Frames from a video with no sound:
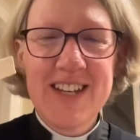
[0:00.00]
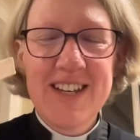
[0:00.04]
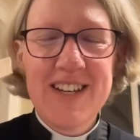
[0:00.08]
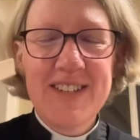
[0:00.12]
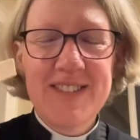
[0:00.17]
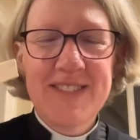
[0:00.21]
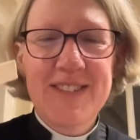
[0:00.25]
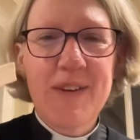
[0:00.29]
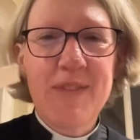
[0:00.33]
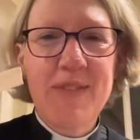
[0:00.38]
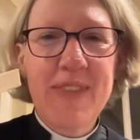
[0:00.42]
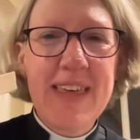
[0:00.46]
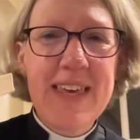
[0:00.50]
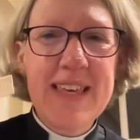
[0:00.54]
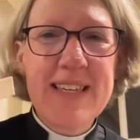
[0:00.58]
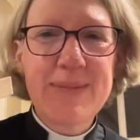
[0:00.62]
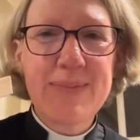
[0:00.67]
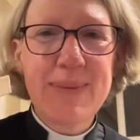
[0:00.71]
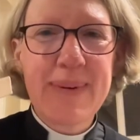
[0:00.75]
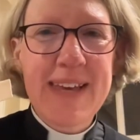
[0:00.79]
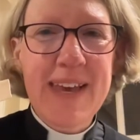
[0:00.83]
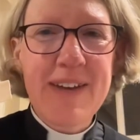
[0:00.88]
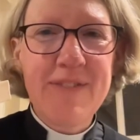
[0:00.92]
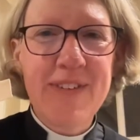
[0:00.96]
So these
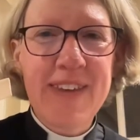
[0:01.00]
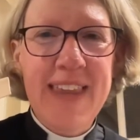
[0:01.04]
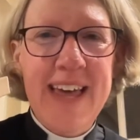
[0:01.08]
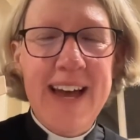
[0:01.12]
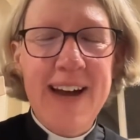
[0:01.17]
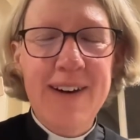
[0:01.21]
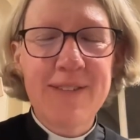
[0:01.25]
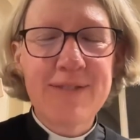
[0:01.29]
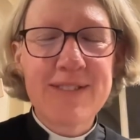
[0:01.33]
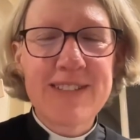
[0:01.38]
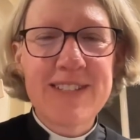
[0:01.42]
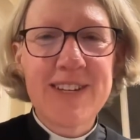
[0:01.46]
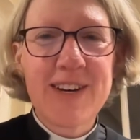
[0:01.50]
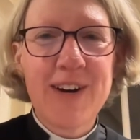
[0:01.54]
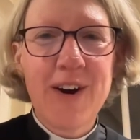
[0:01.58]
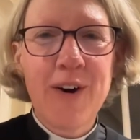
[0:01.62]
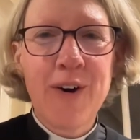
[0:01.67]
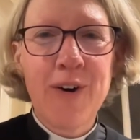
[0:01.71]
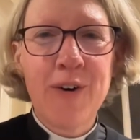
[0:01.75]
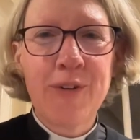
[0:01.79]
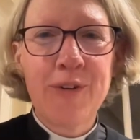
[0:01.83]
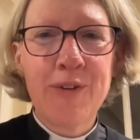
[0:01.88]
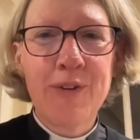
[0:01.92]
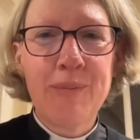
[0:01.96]
were given out
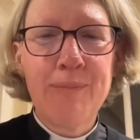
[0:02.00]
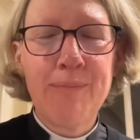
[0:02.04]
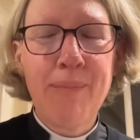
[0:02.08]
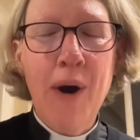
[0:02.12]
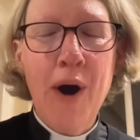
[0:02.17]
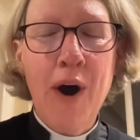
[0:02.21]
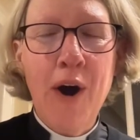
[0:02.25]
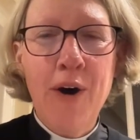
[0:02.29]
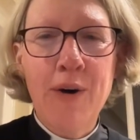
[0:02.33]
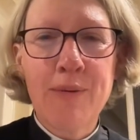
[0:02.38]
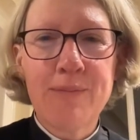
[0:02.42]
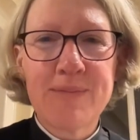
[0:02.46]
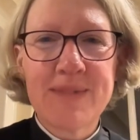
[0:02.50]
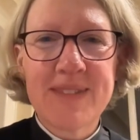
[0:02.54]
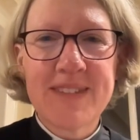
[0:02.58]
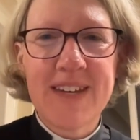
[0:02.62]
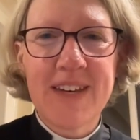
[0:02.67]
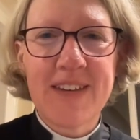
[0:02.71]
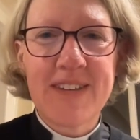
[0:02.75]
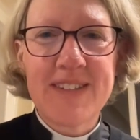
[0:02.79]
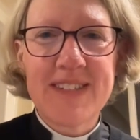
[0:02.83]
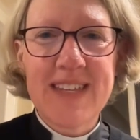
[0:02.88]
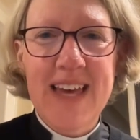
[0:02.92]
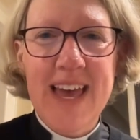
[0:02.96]
on Palm
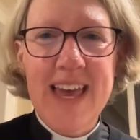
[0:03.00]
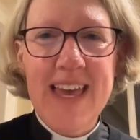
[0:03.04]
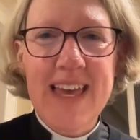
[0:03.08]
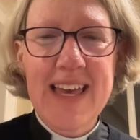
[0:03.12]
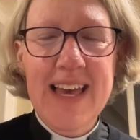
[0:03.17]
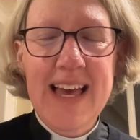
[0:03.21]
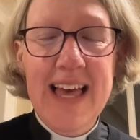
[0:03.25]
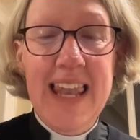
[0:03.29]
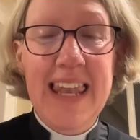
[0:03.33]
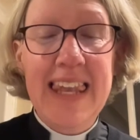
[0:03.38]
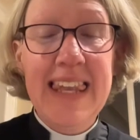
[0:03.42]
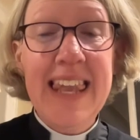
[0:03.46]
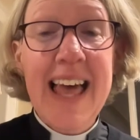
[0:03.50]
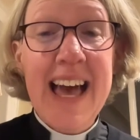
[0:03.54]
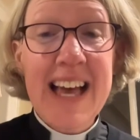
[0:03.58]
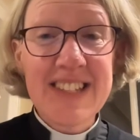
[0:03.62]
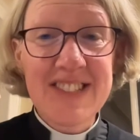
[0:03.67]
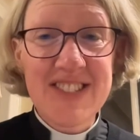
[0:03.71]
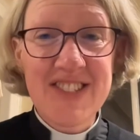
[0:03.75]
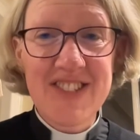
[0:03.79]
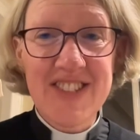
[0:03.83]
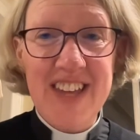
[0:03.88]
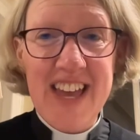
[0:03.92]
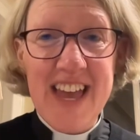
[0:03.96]
Sunday
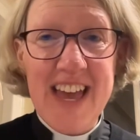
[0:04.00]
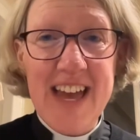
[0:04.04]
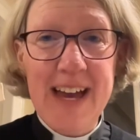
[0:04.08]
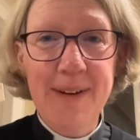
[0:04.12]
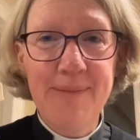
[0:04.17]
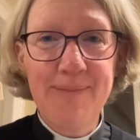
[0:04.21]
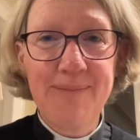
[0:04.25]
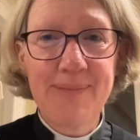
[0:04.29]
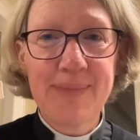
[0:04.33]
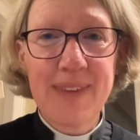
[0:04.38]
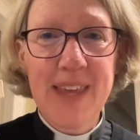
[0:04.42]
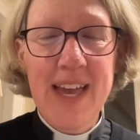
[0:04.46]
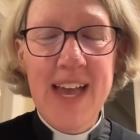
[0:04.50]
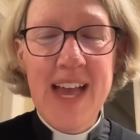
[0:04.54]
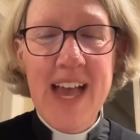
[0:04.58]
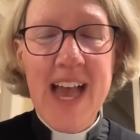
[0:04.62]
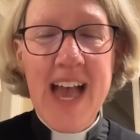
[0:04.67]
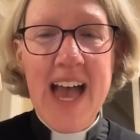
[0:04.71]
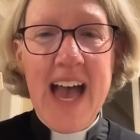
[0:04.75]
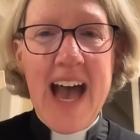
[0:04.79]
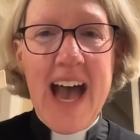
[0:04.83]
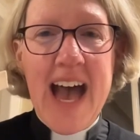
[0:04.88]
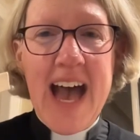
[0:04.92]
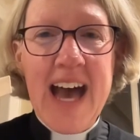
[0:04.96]
last year,
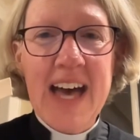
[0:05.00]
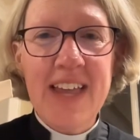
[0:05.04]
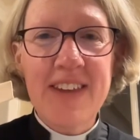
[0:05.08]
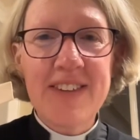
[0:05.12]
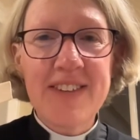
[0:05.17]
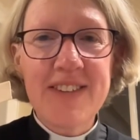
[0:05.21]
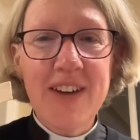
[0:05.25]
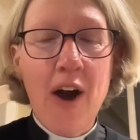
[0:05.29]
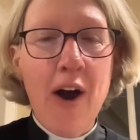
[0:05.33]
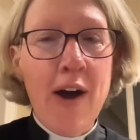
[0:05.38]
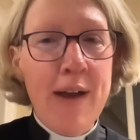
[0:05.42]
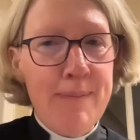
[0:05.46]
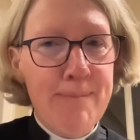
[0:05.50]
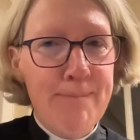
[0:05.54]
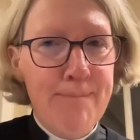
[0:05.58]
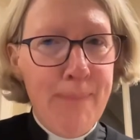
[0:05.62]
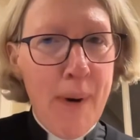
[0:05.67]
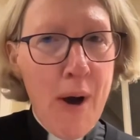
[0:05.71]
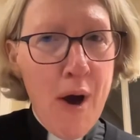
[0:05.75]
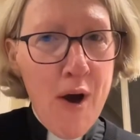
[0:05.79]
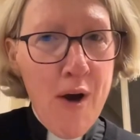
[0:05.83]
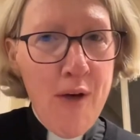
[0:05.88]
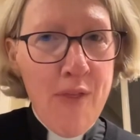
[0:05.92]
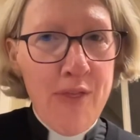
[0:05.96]
and I
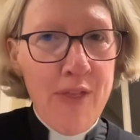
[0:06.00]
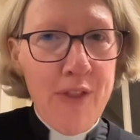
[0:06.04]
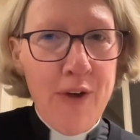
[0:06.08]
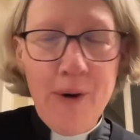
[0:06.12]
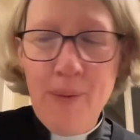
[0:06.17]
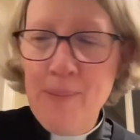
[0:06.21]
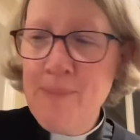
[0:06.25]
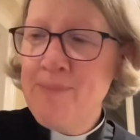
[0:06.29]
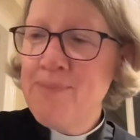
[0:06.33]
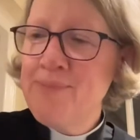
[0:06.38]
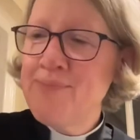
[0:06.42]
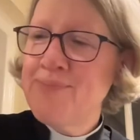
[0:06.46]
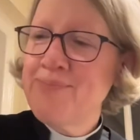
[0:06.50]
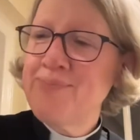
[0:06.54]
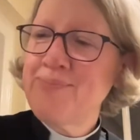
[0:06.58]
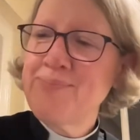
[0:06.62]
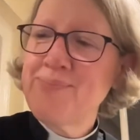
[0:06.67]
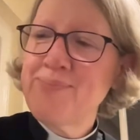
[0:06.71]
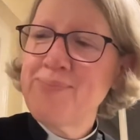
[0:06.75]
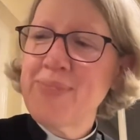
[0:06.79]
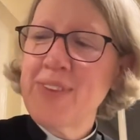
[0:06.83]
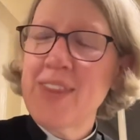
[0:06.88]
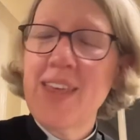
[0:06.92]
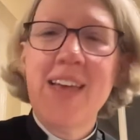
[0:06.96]
burn them
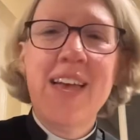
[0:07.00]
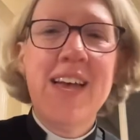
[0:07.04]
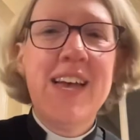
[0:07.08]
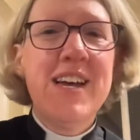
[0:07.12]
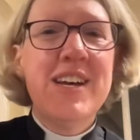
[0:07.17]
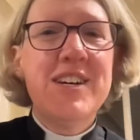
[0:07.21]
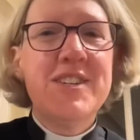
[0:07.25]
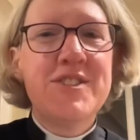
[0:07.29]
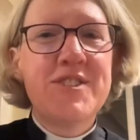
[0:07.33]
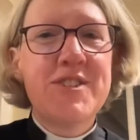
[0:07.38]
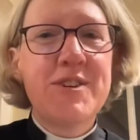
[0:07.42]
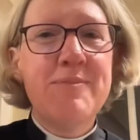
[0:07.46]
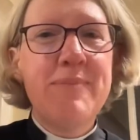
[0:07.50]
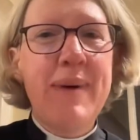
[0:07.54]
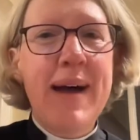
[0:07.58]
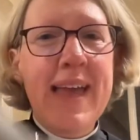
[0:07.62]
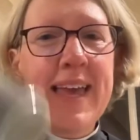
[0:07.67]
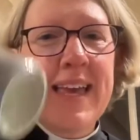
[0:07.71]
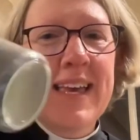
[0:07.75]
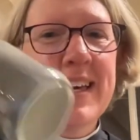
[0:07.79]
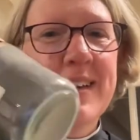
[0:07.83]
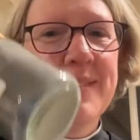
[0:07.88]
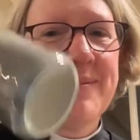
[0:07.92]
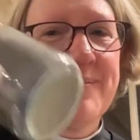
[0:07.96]
to
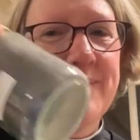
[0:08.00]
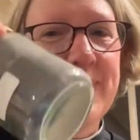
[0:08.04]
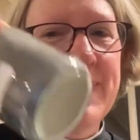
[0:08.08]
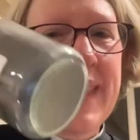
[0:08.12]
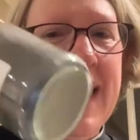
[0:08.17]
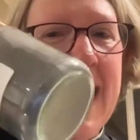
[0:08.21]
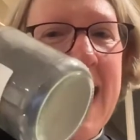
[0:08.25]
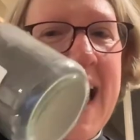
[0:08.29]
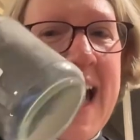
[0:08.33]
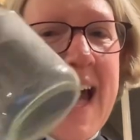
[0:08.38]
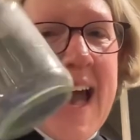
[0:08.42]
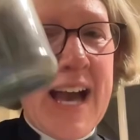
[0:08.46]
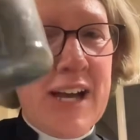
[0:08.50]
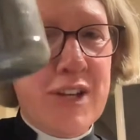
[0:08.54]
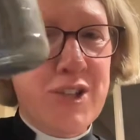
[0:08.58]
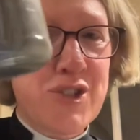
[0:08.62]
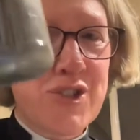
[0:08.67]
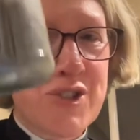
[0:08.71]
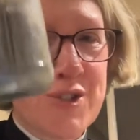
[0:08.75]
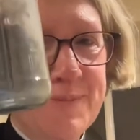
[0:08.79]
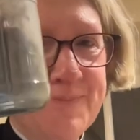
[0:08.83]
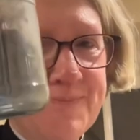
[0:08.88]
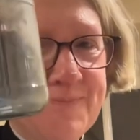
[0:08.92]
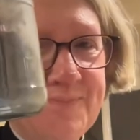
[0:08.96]
make
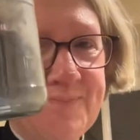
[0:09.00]
ash,